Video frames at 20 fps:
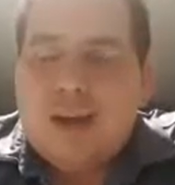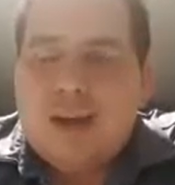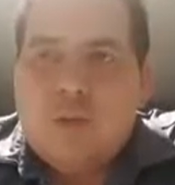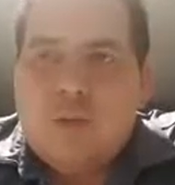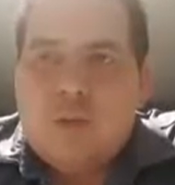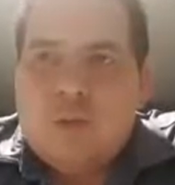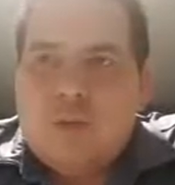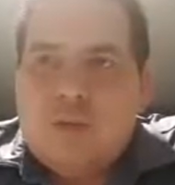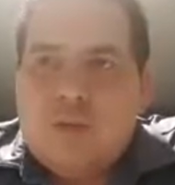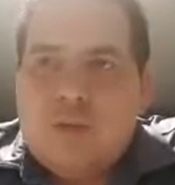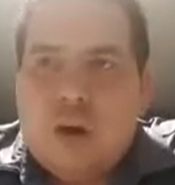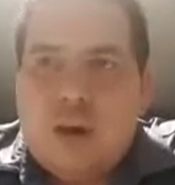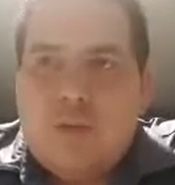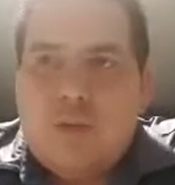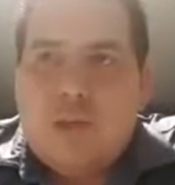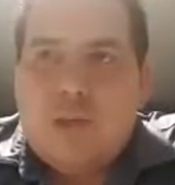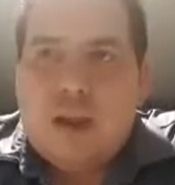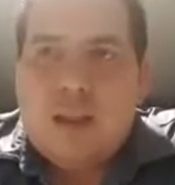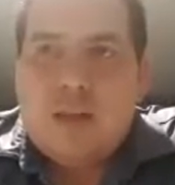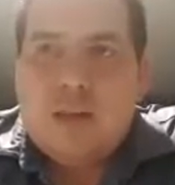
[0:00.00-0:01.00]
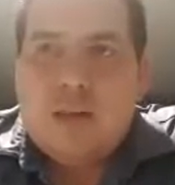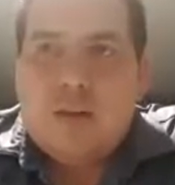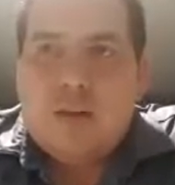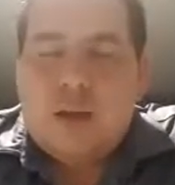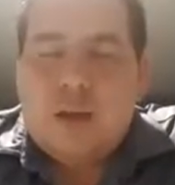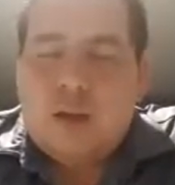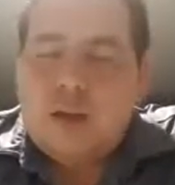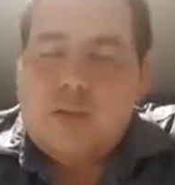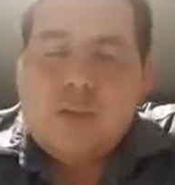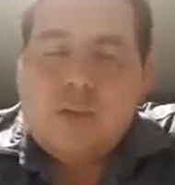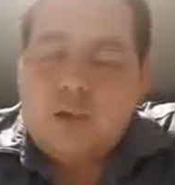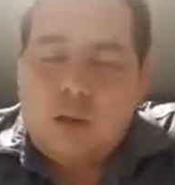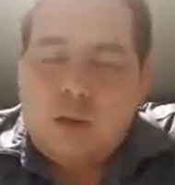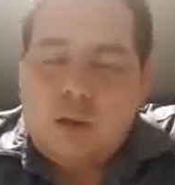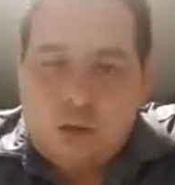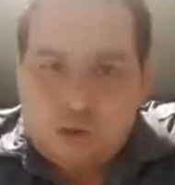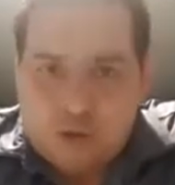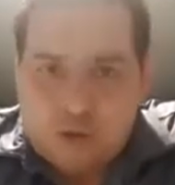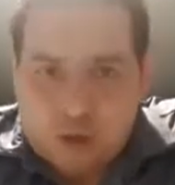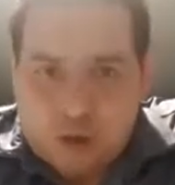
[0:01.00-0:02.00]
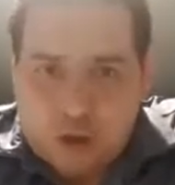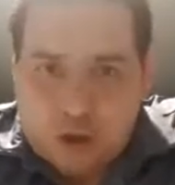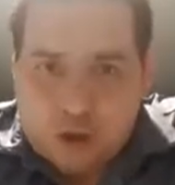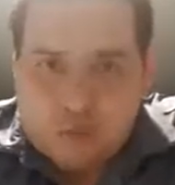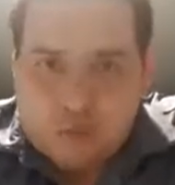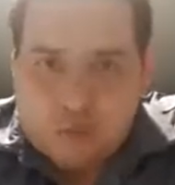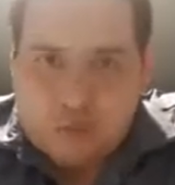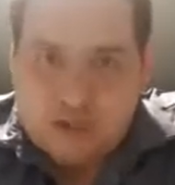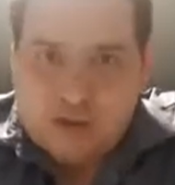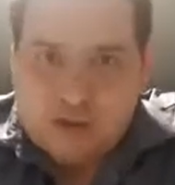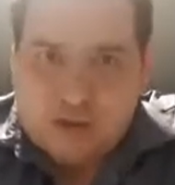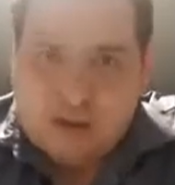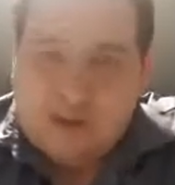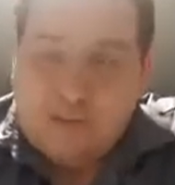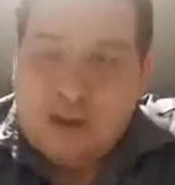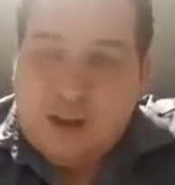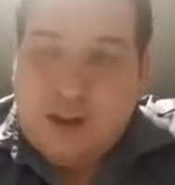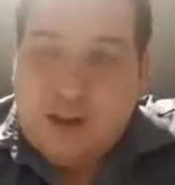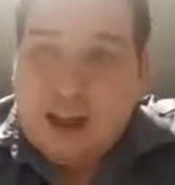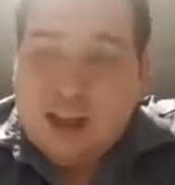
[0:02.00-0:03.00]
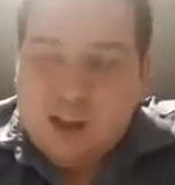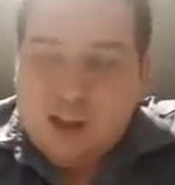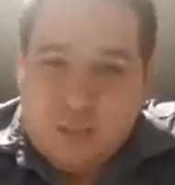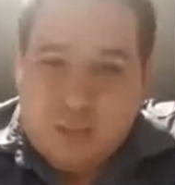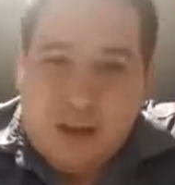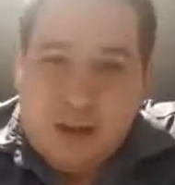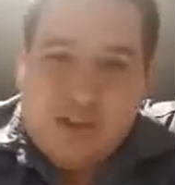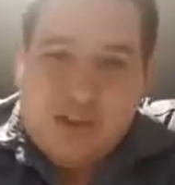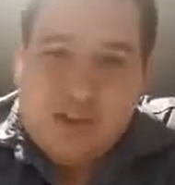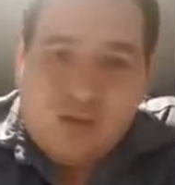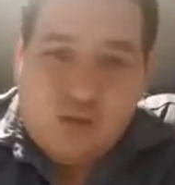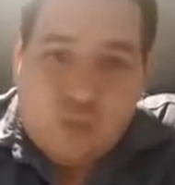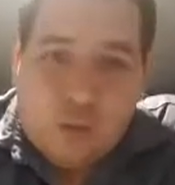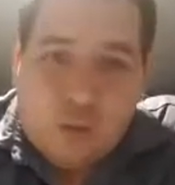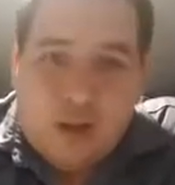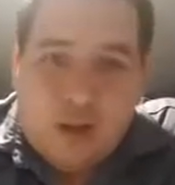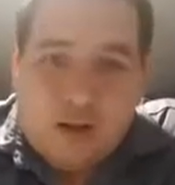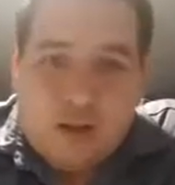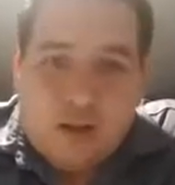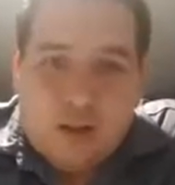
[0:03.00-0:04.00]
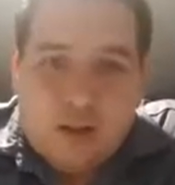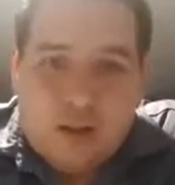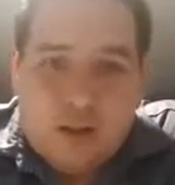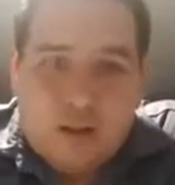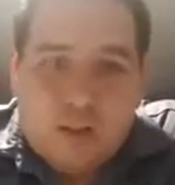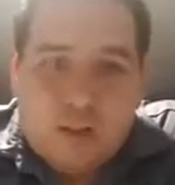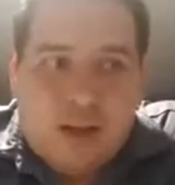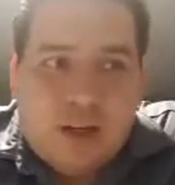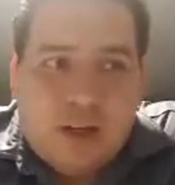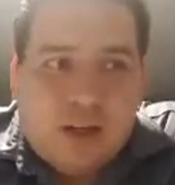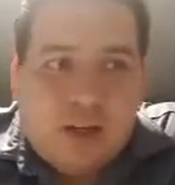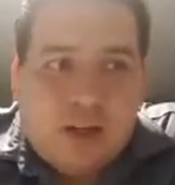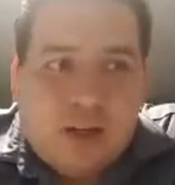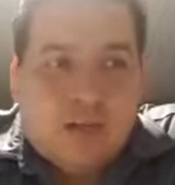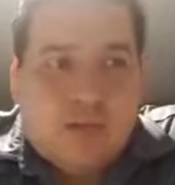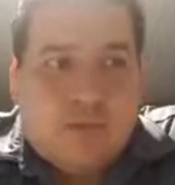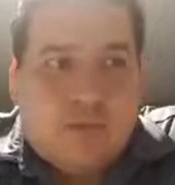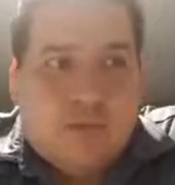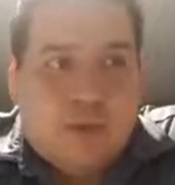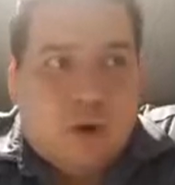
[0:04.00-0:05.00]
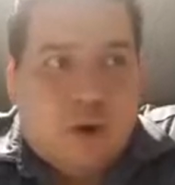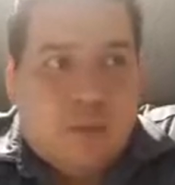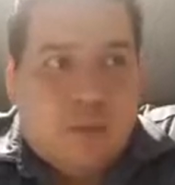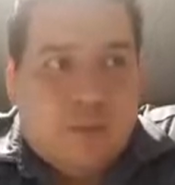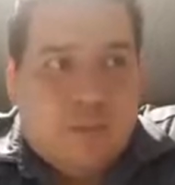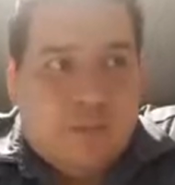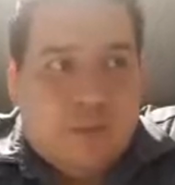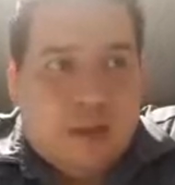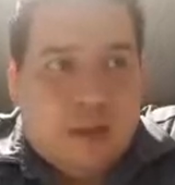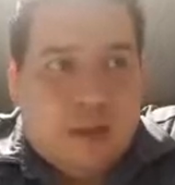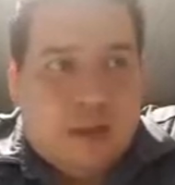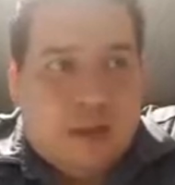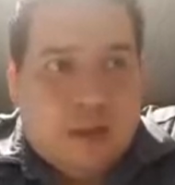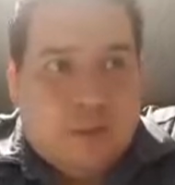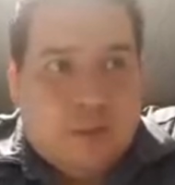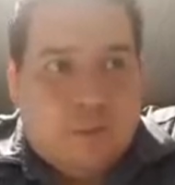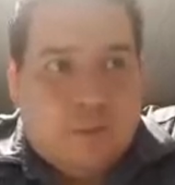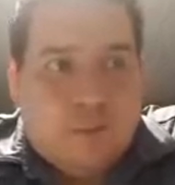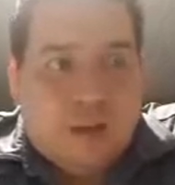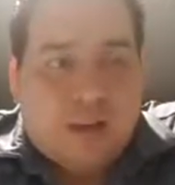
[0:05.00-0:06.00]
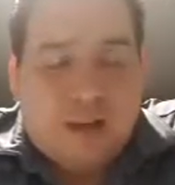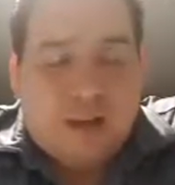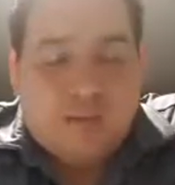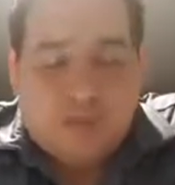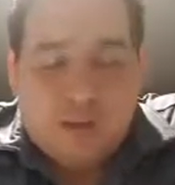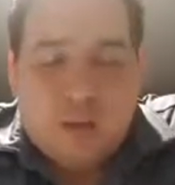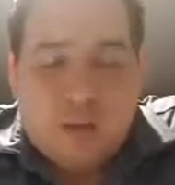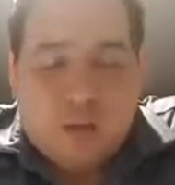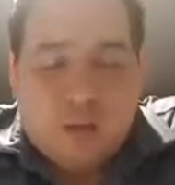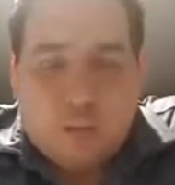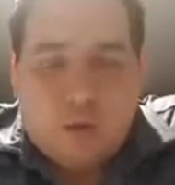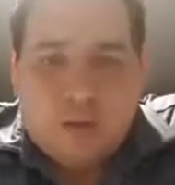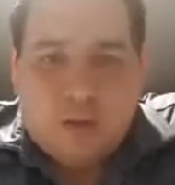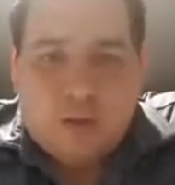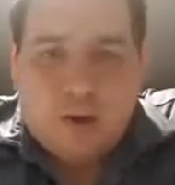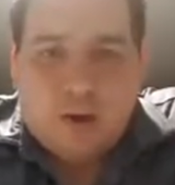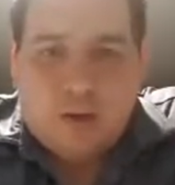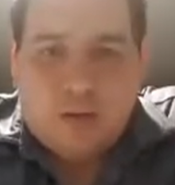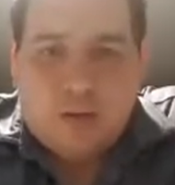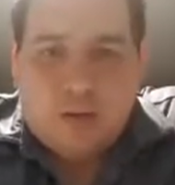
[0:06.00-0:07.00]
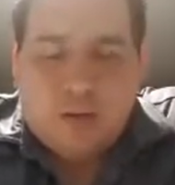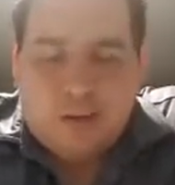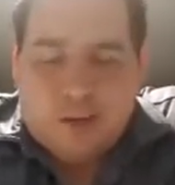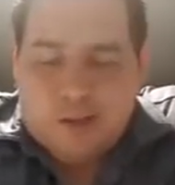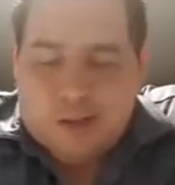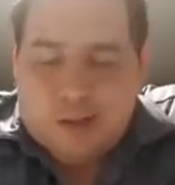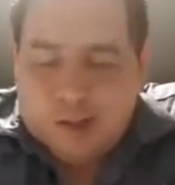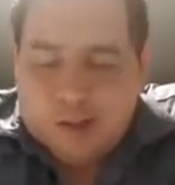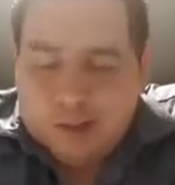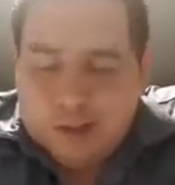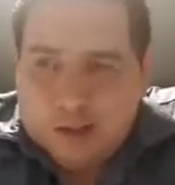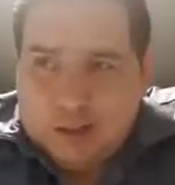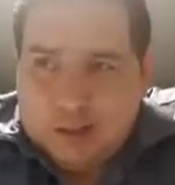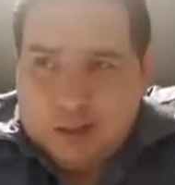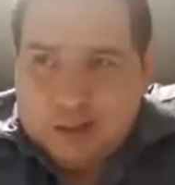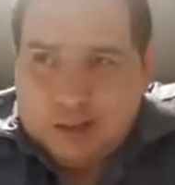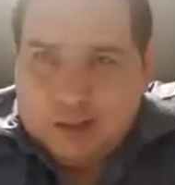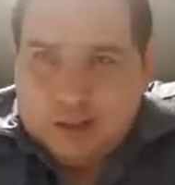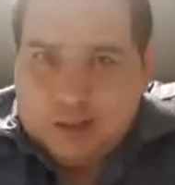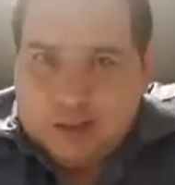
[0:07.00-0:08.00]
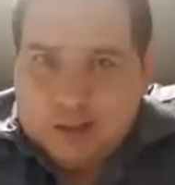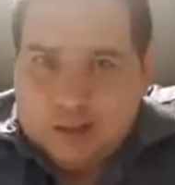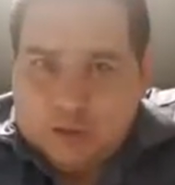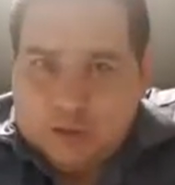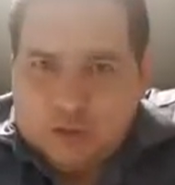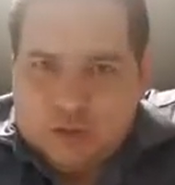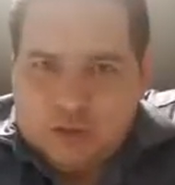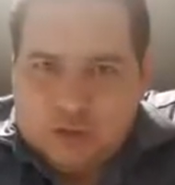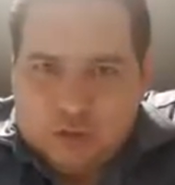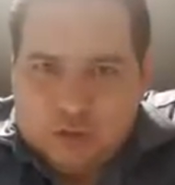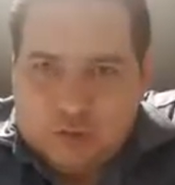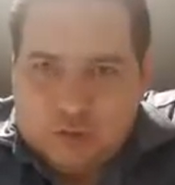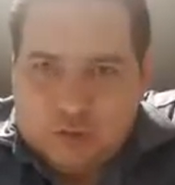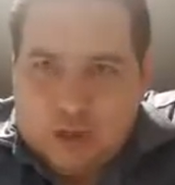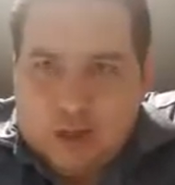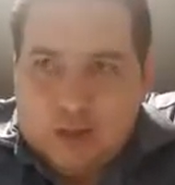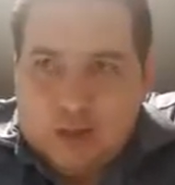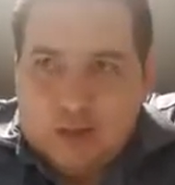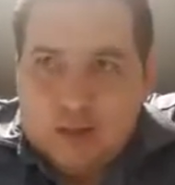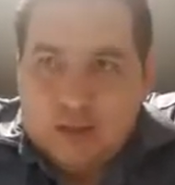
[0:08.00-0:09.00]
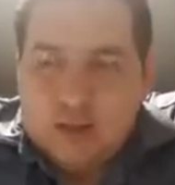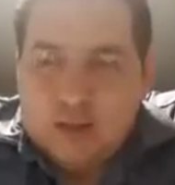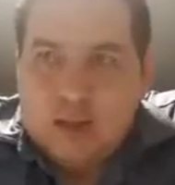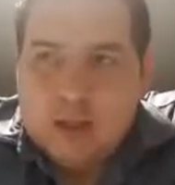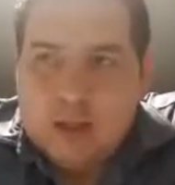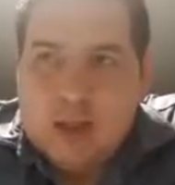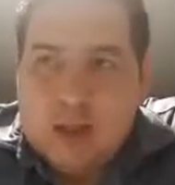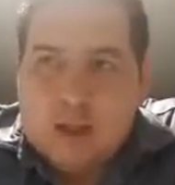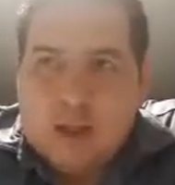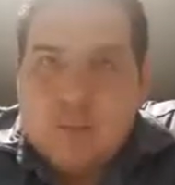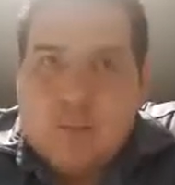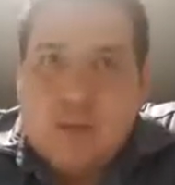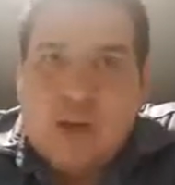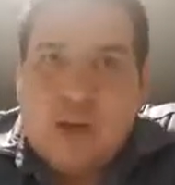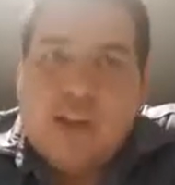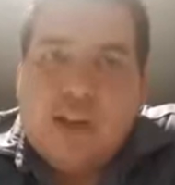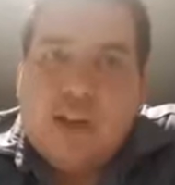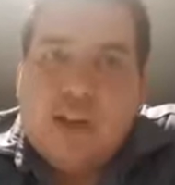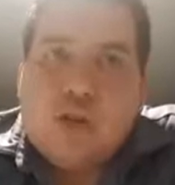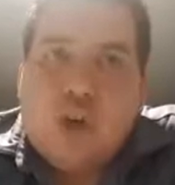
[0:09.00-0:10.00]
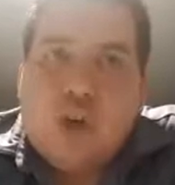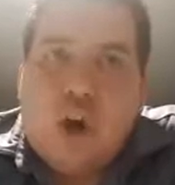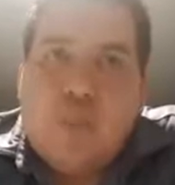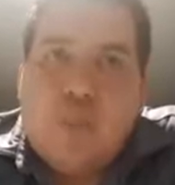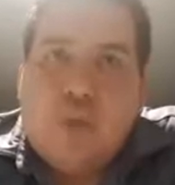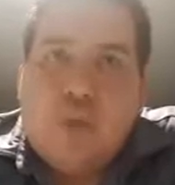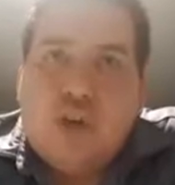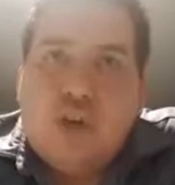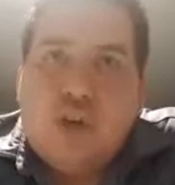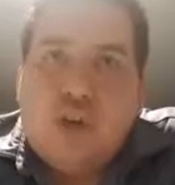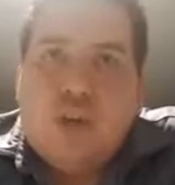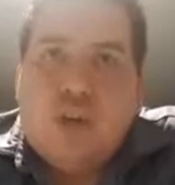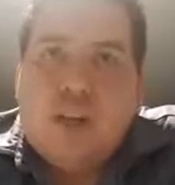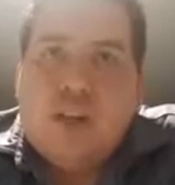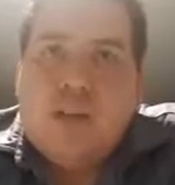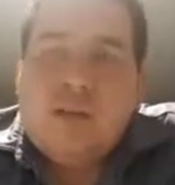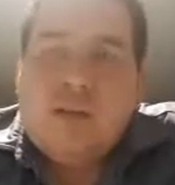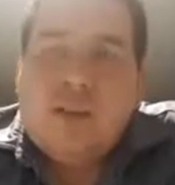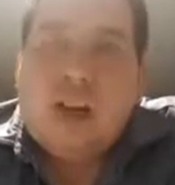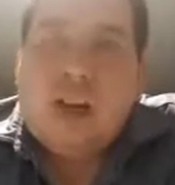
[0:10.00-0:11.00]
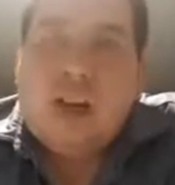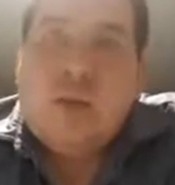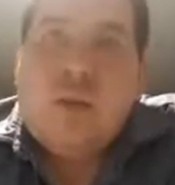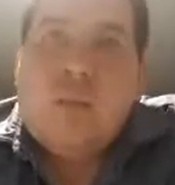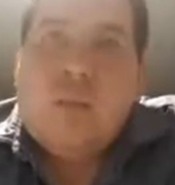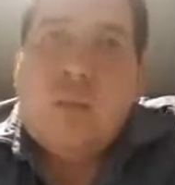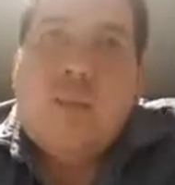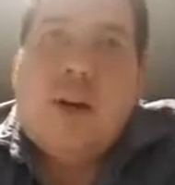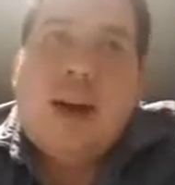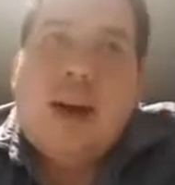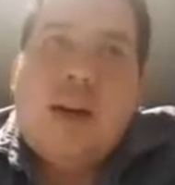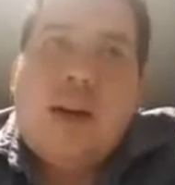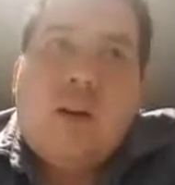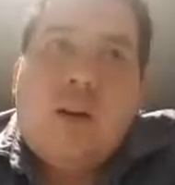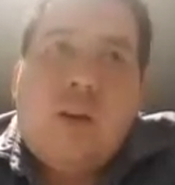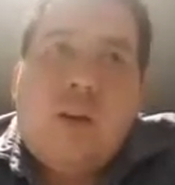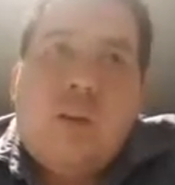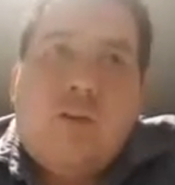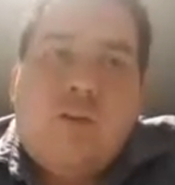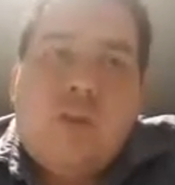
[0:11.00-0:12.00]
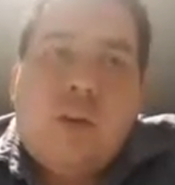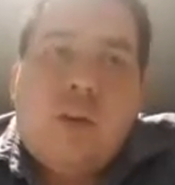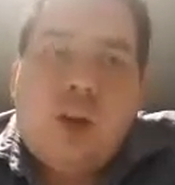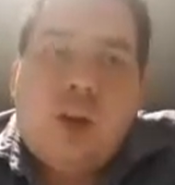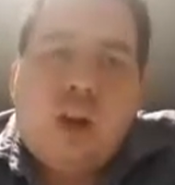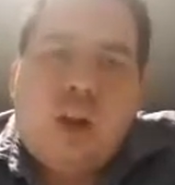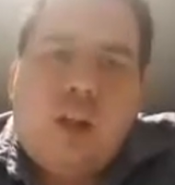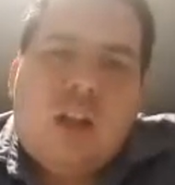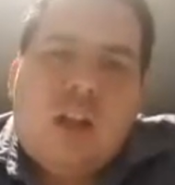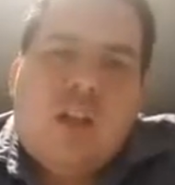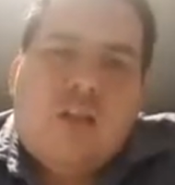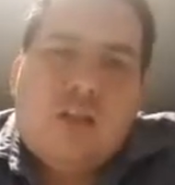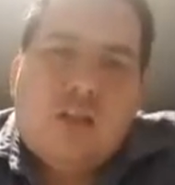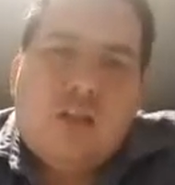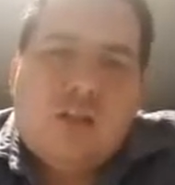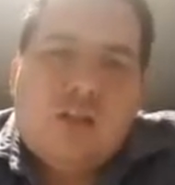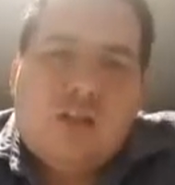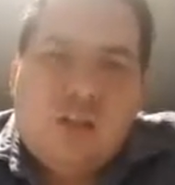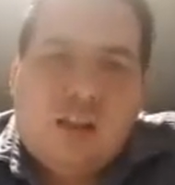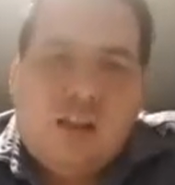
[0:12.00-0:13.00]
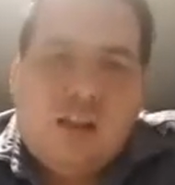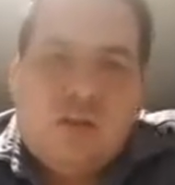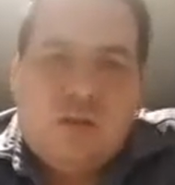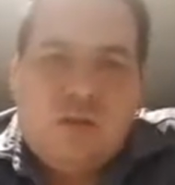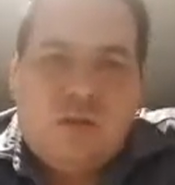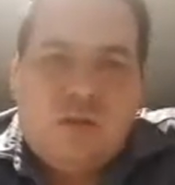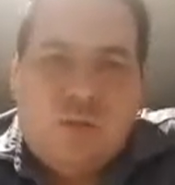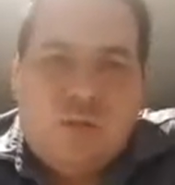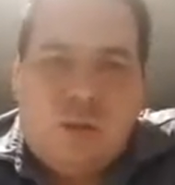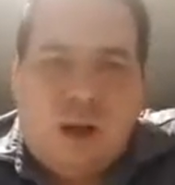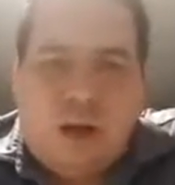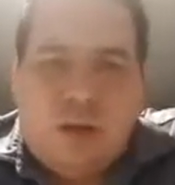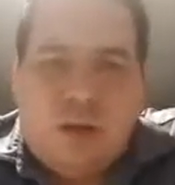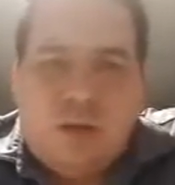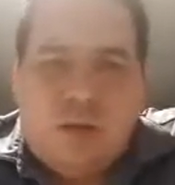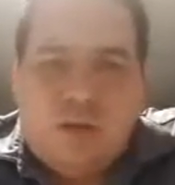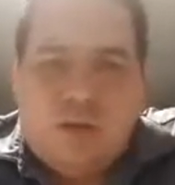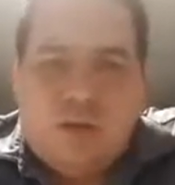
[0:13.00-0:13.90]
We've got Hull's at home, which I expect us to win. We're in decent form. I think we will win on Sunday. But there's opportunities that I look back on earlier in the season where we've